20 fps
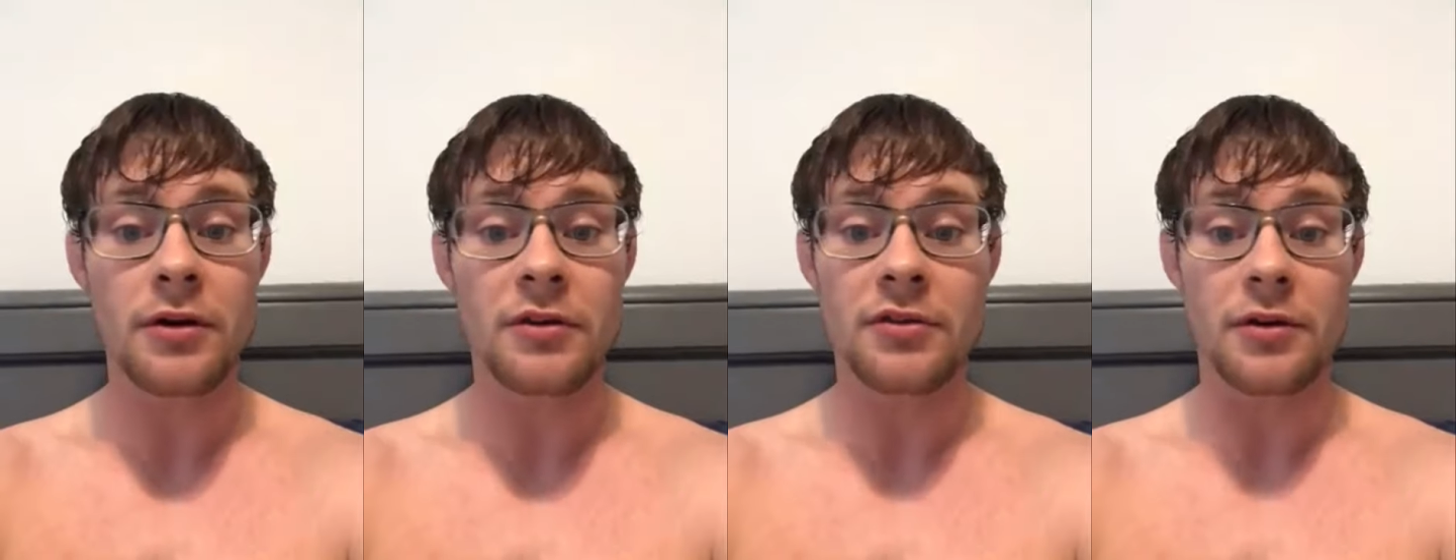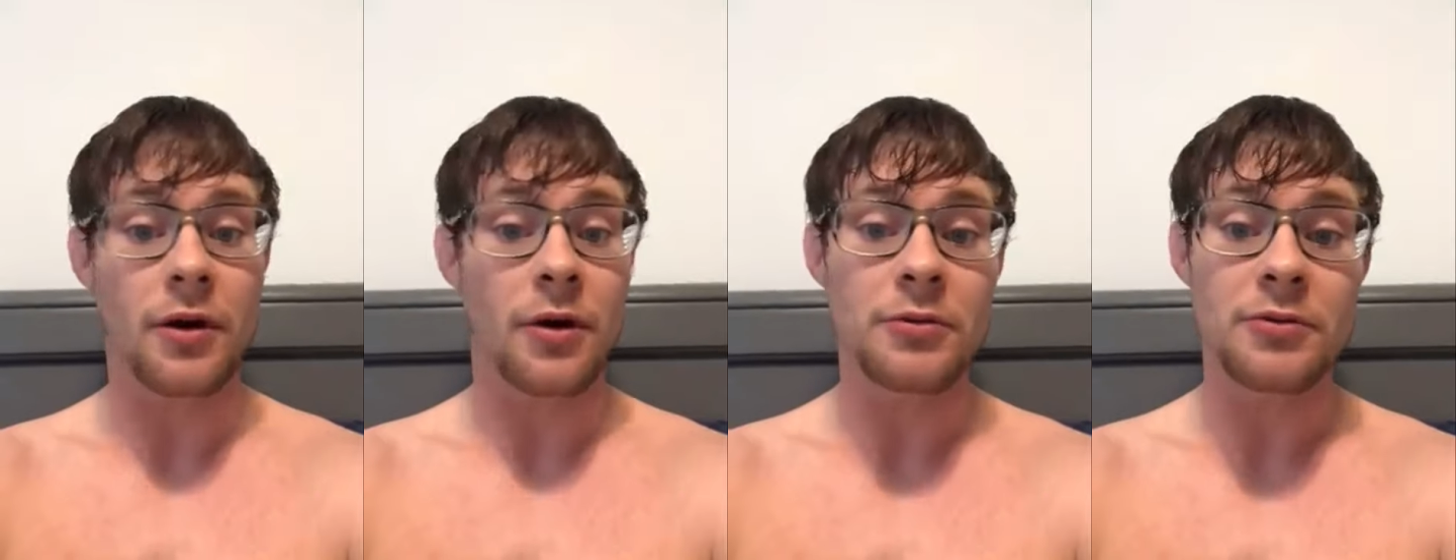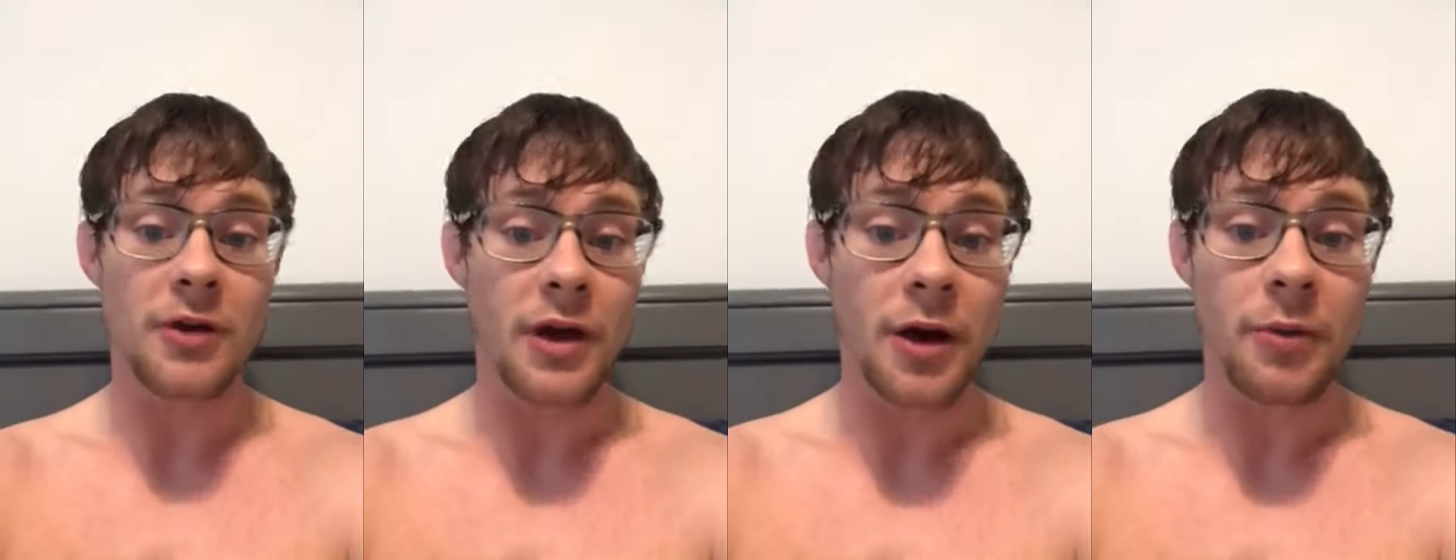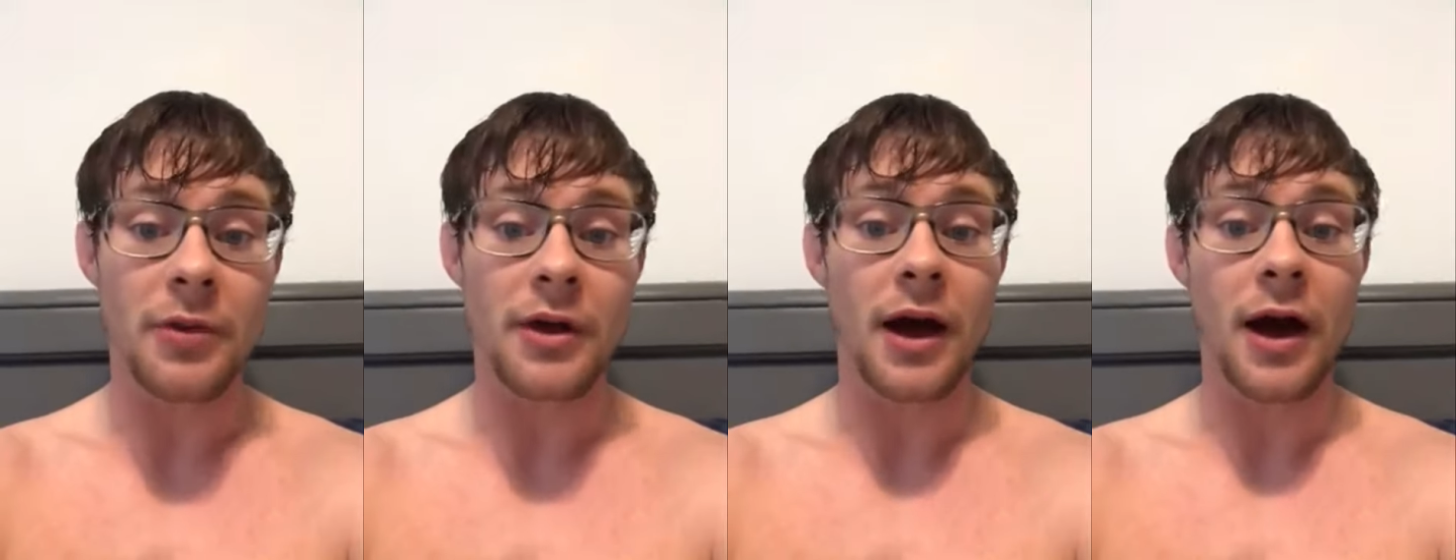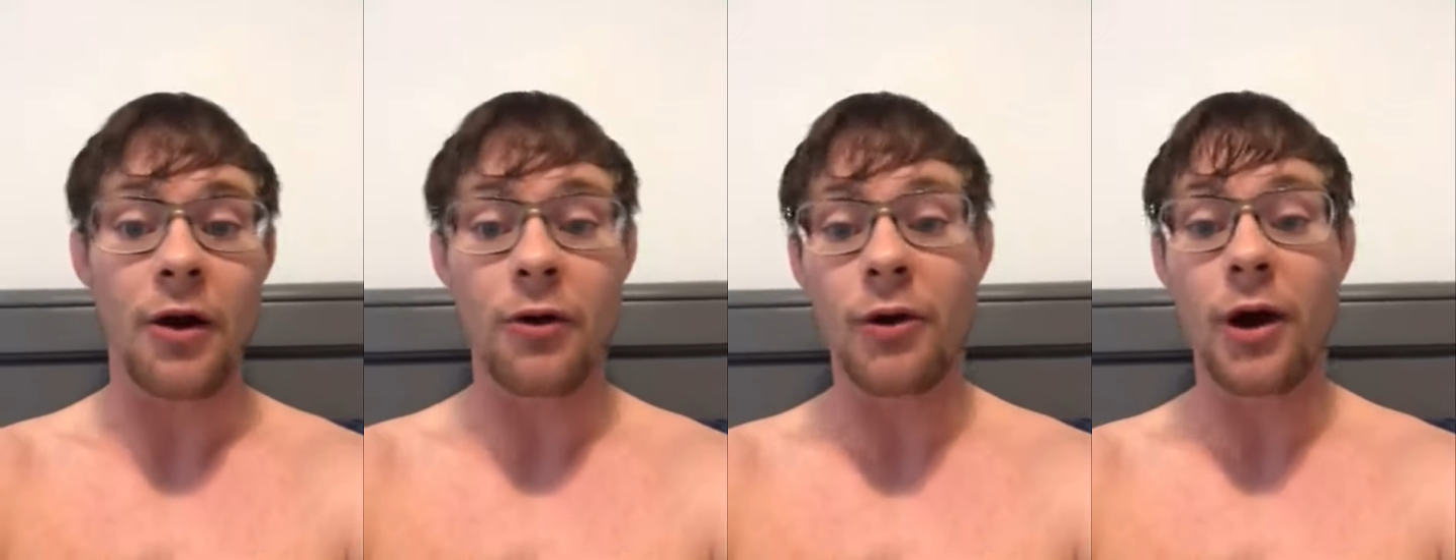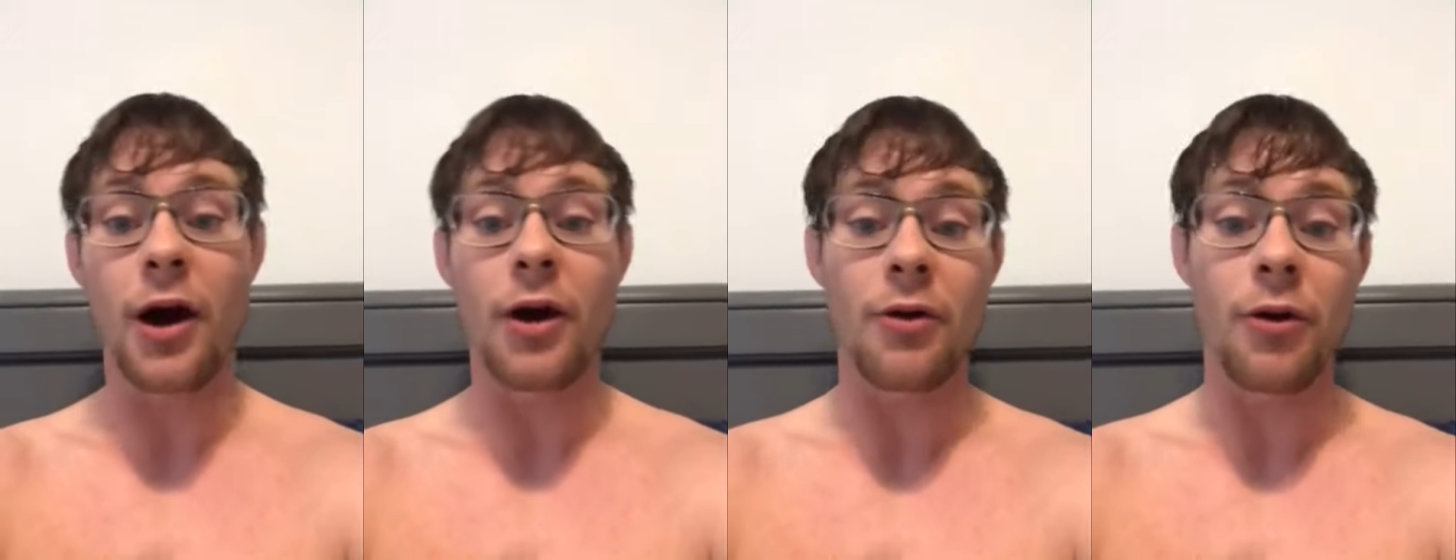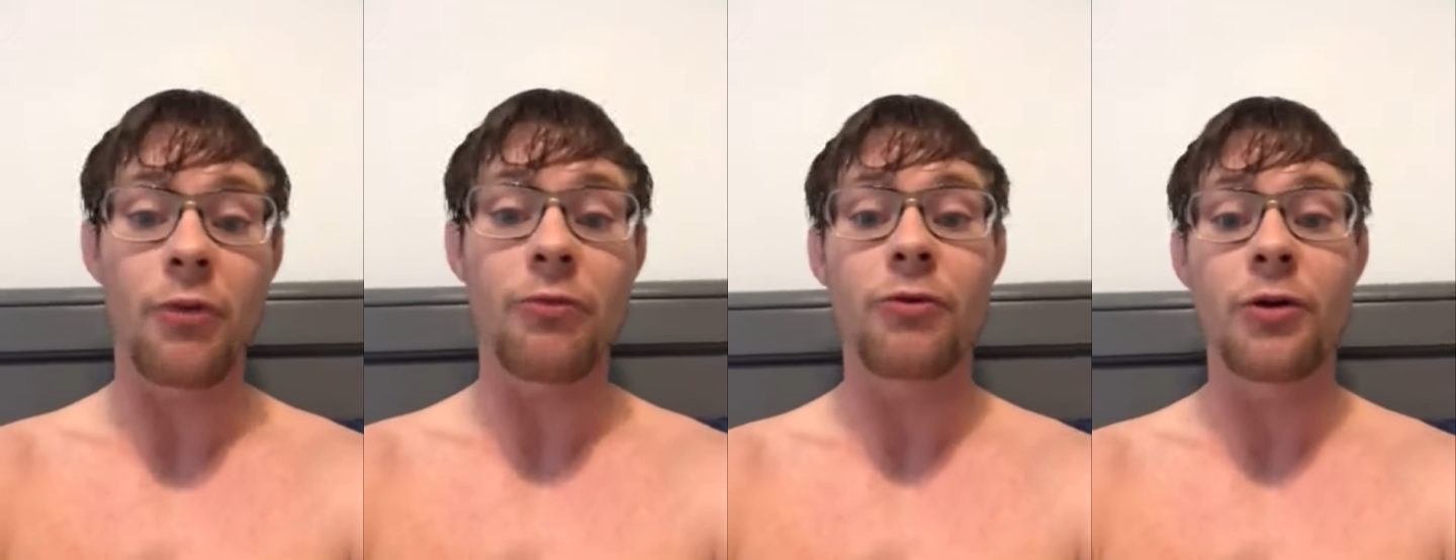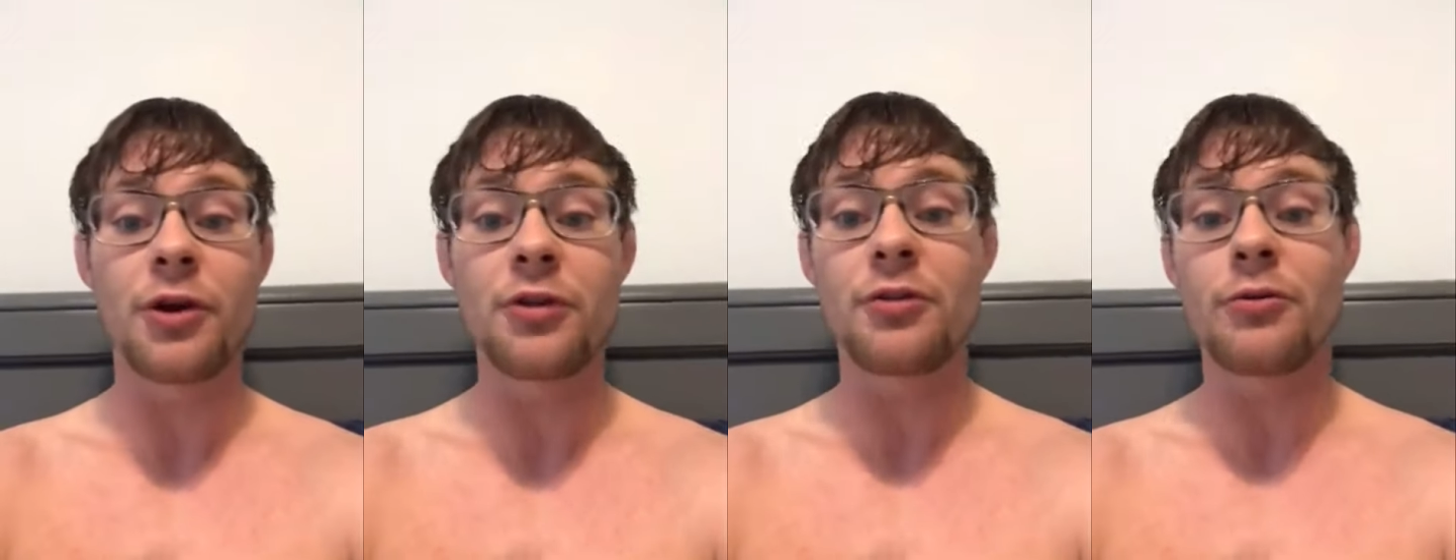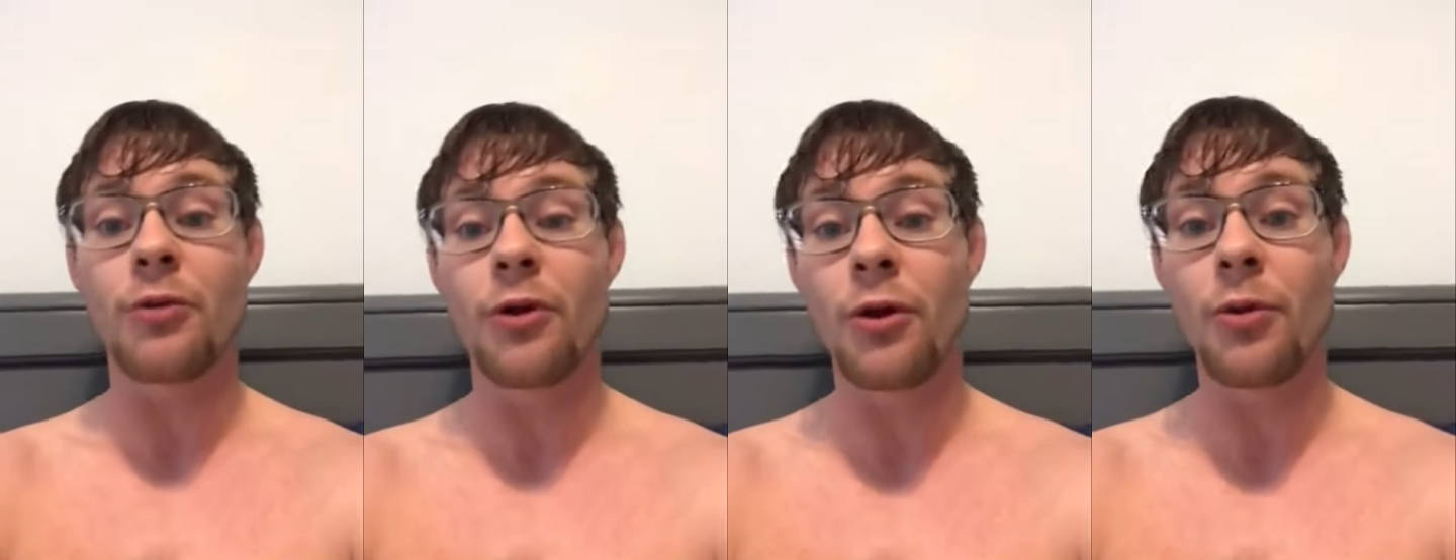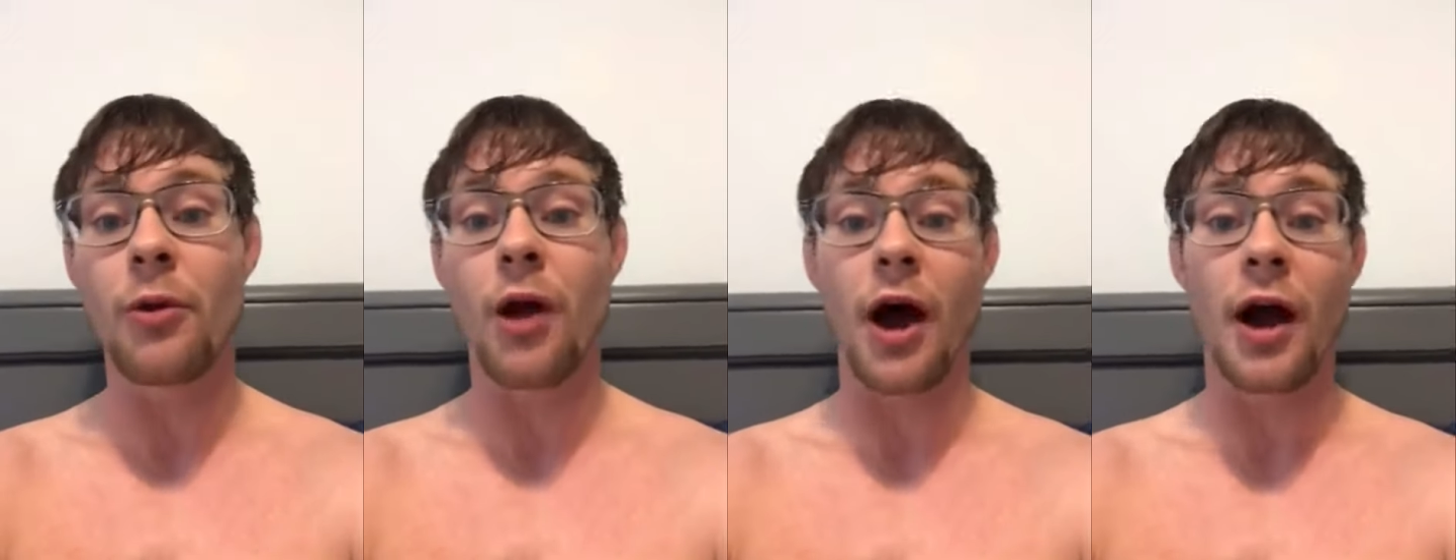So don't tell me I don't got no freezer room